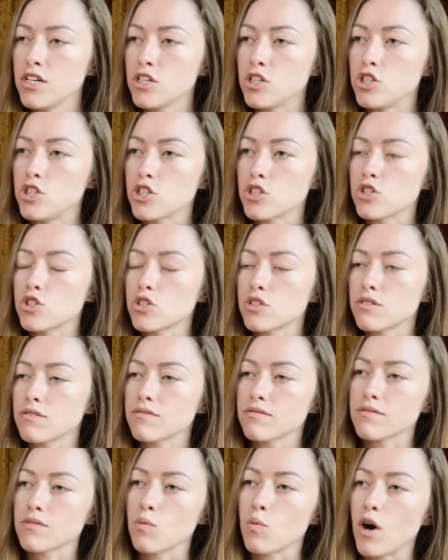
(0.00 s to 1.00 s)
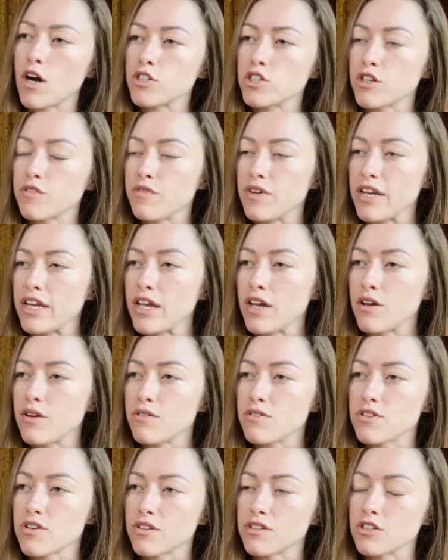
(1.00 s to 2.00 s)
just watching
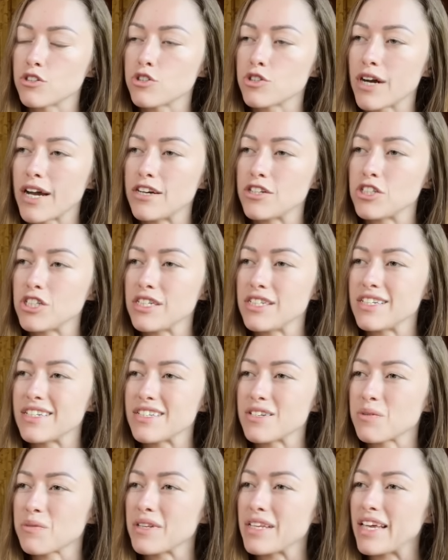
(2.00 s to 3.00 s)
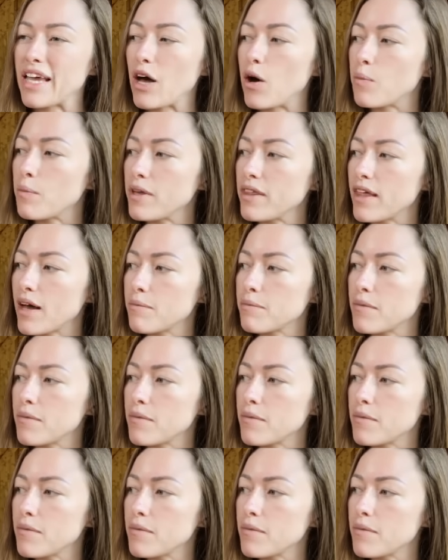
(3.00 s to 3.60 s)
videos on the strategy doesn't really help me that